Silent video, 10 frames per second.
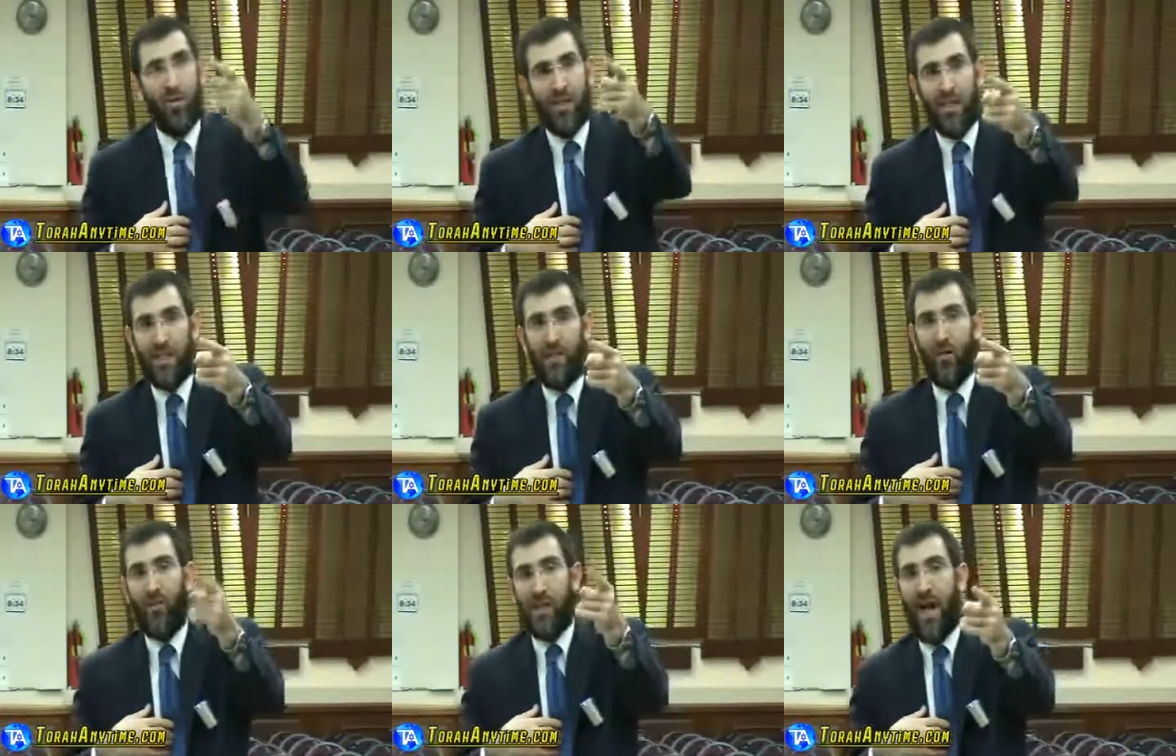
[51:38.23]
This,
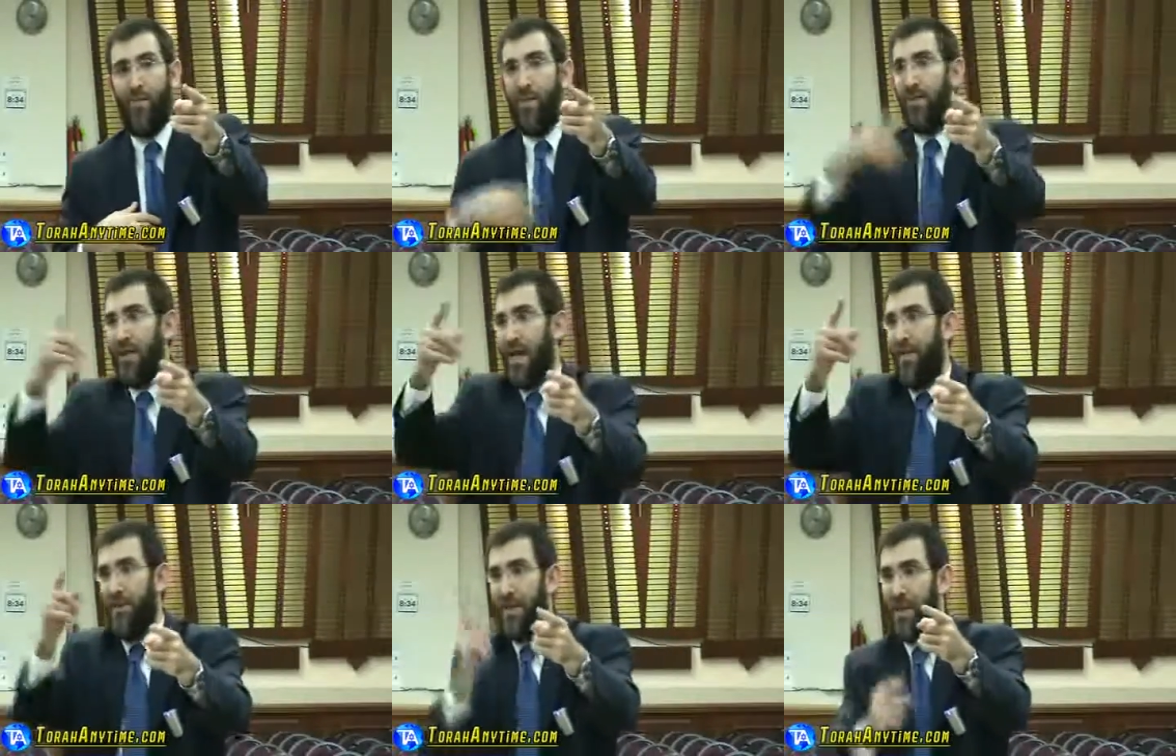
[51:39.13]
you know, this happened and this
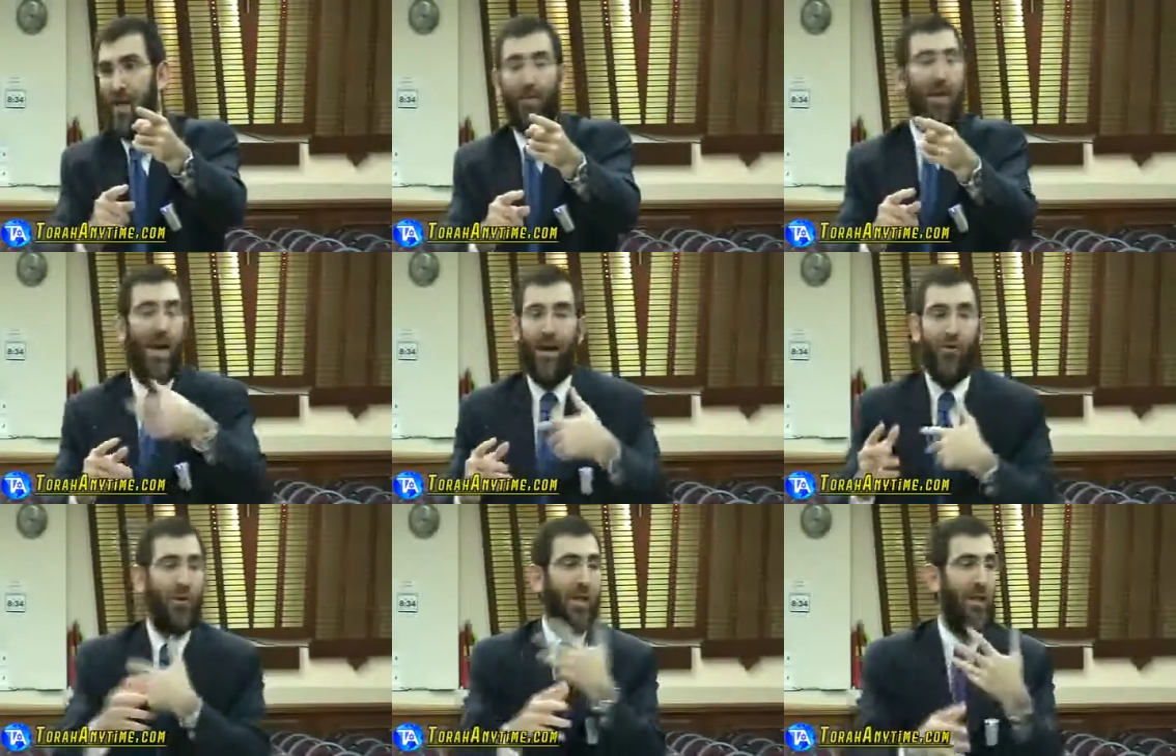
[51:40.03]
happened and this happened,
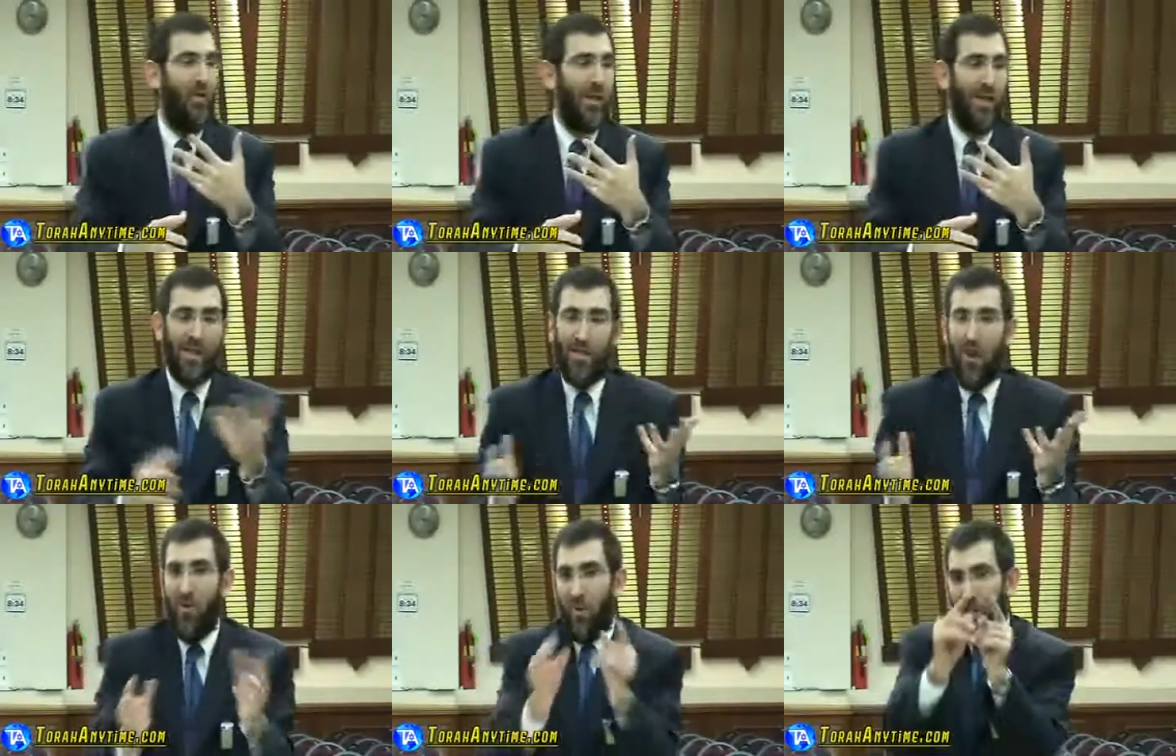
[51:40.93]
and you're going to say coincidence?
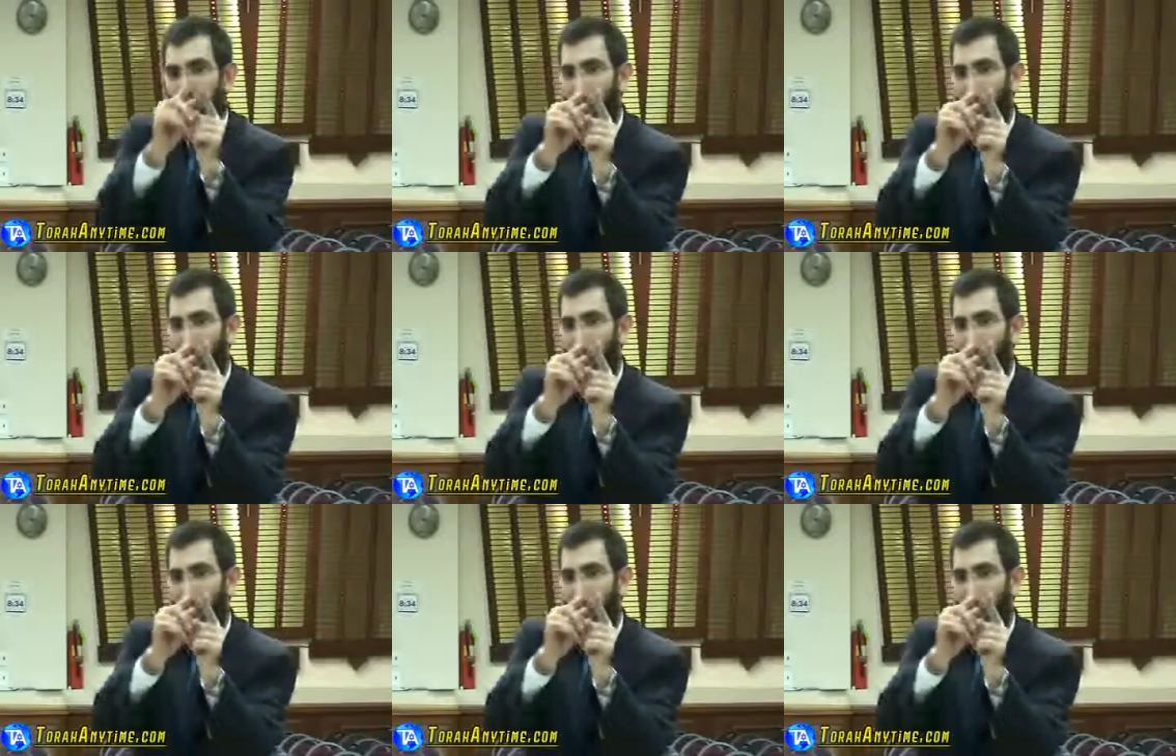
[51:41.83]
No.